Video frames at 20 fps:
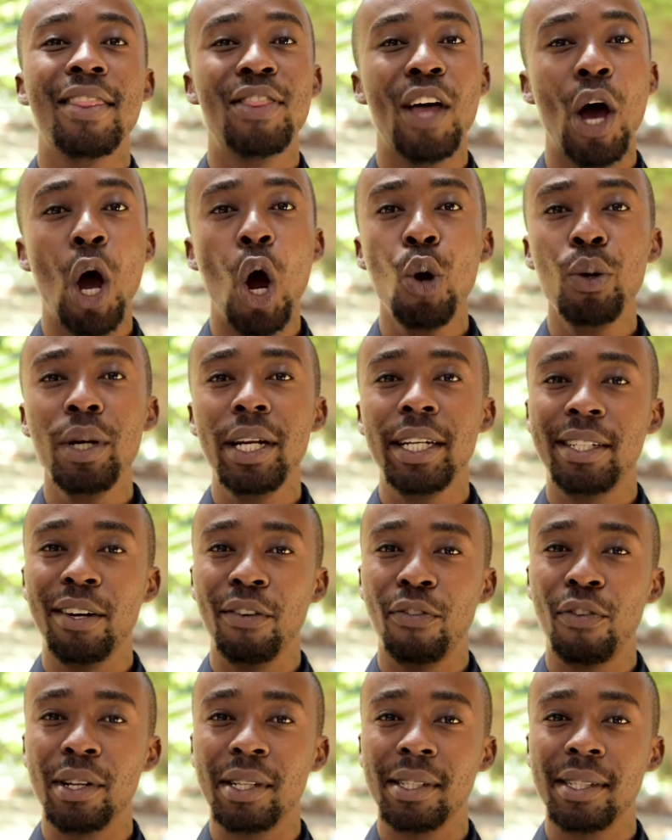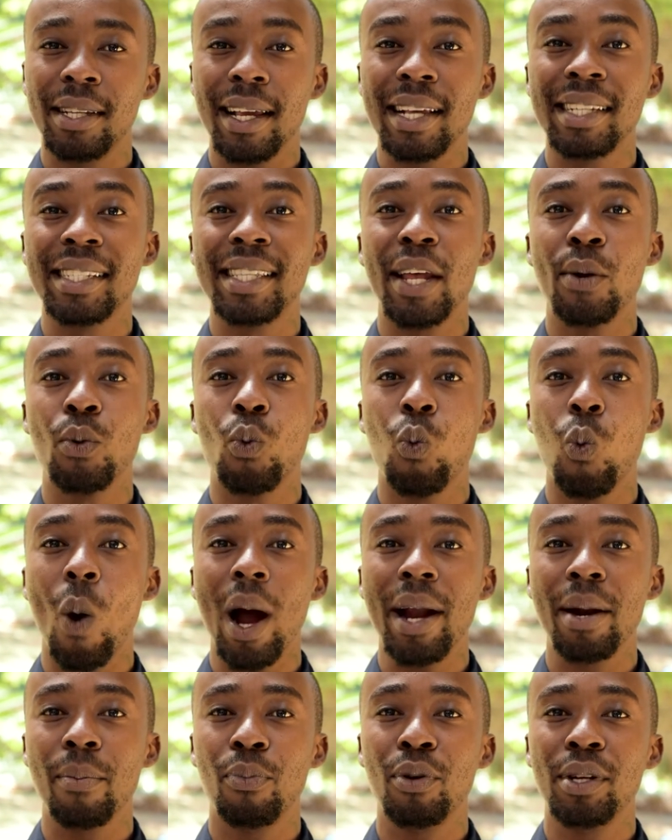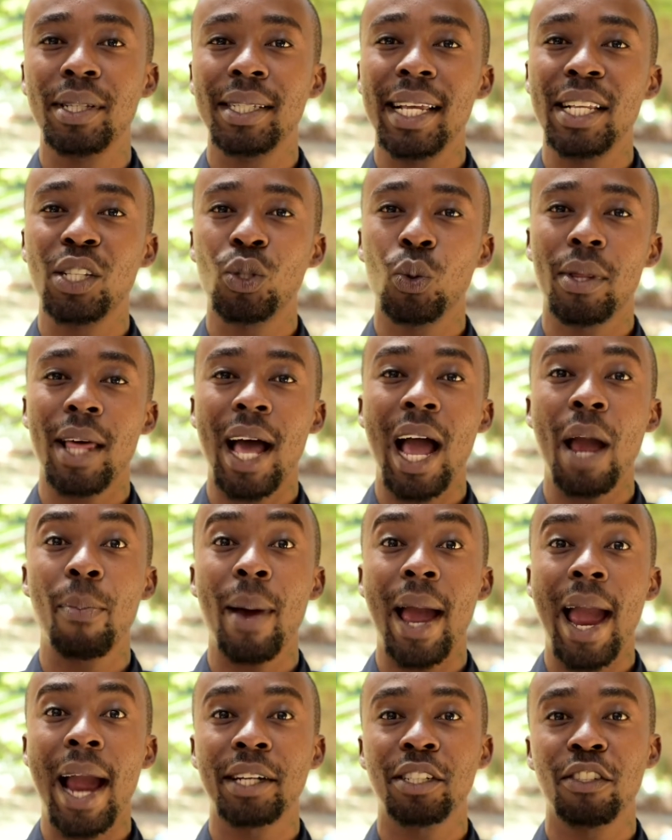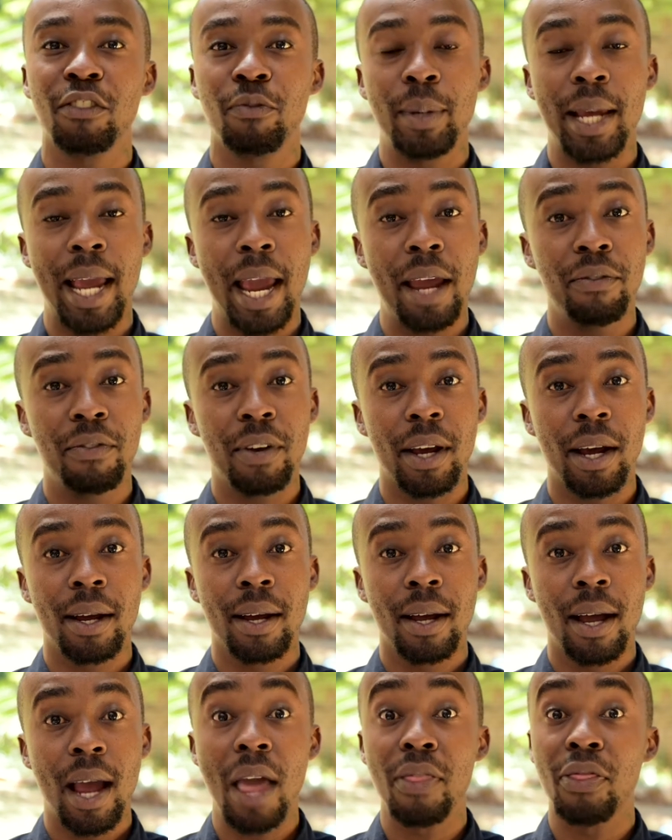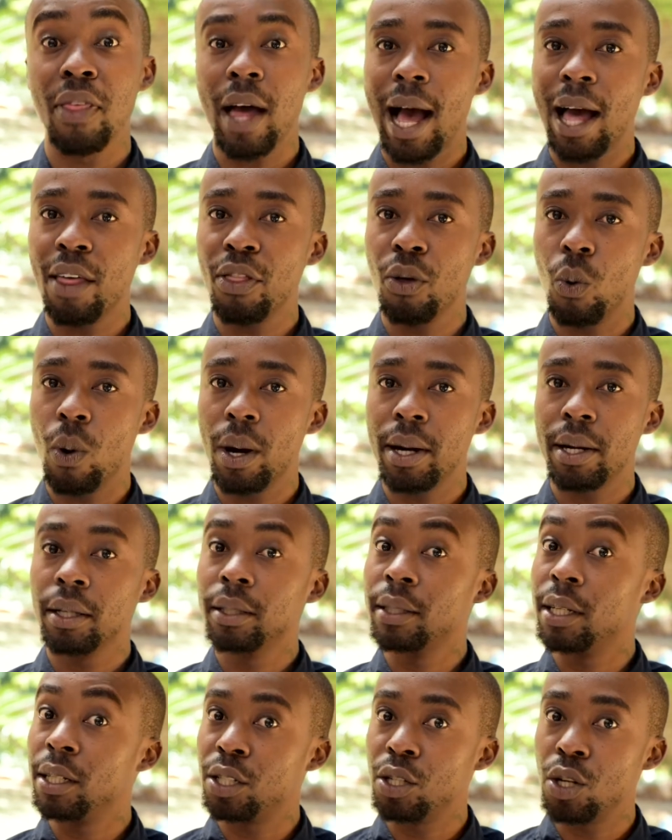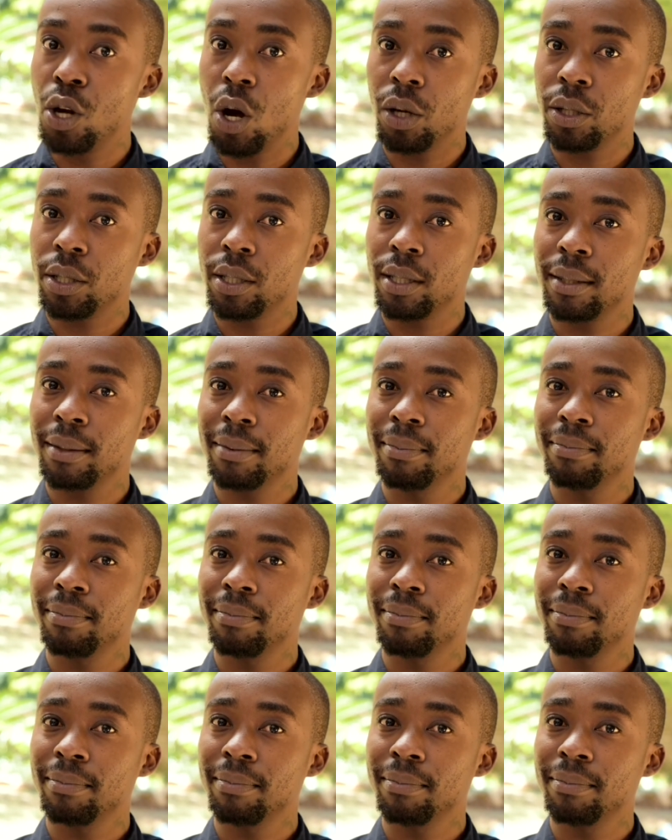The only difference is that one presents with hyperactive behavior and the other one does not.